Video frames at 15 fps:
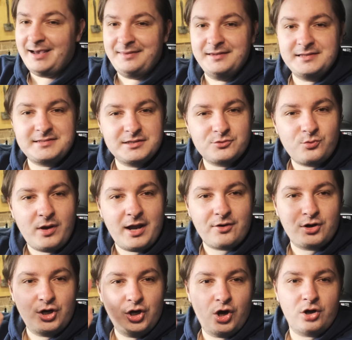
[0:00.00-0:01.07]
And this is where
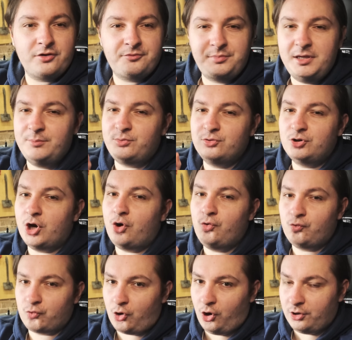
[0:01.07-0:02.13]
a lot of people go
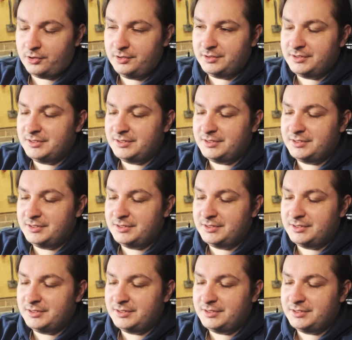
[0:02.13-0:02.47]
wrong